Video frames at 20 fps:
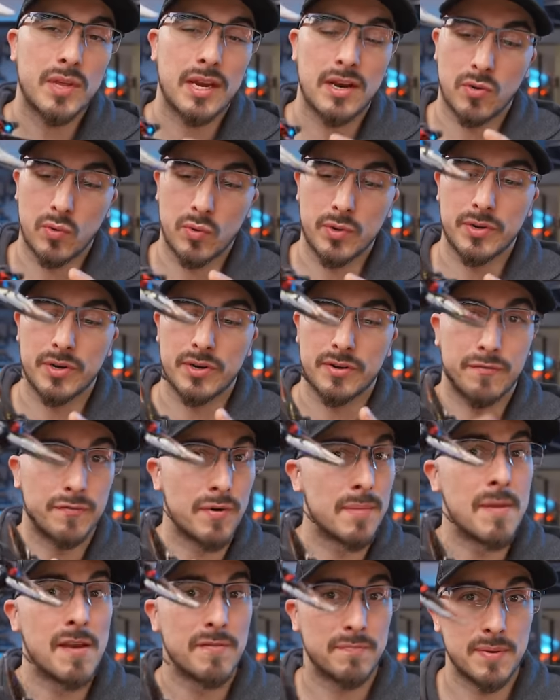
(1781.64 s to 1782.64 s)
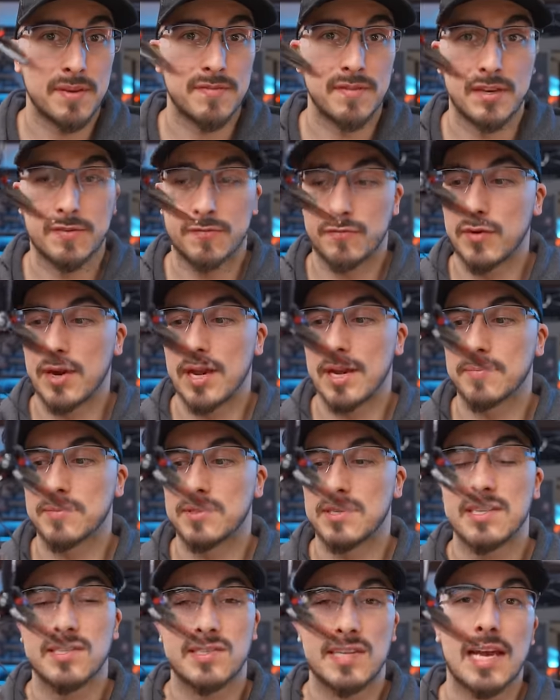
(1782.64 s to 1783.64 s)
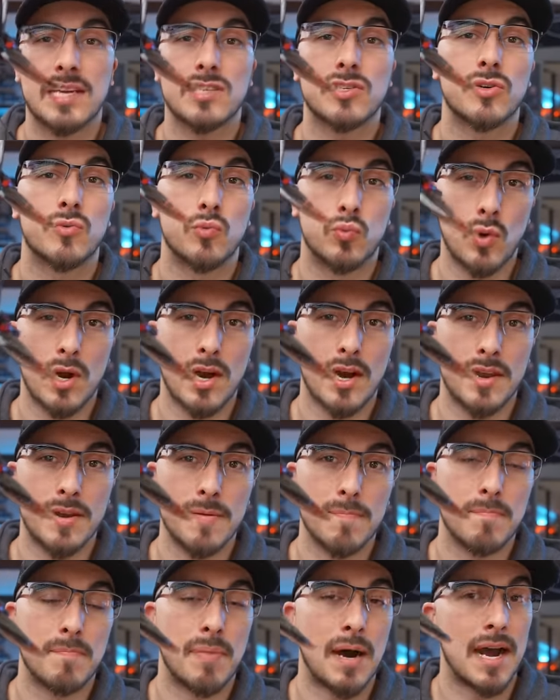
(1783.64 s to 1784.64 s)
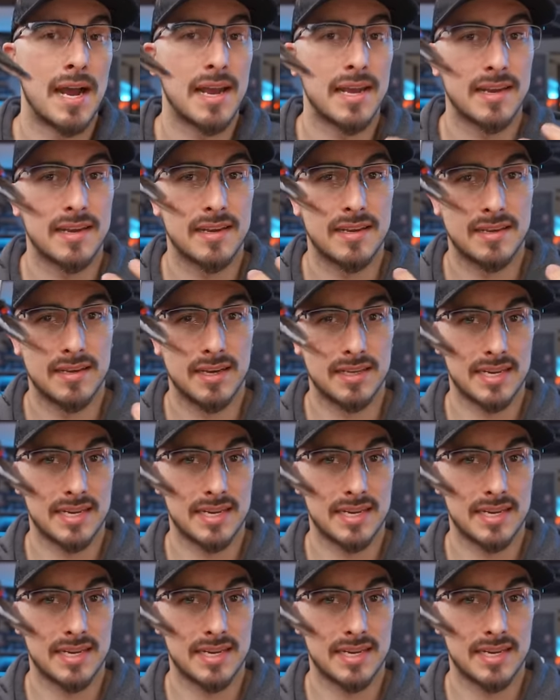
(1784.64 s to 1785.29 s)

that I ordered from FPV Frames is actually run by a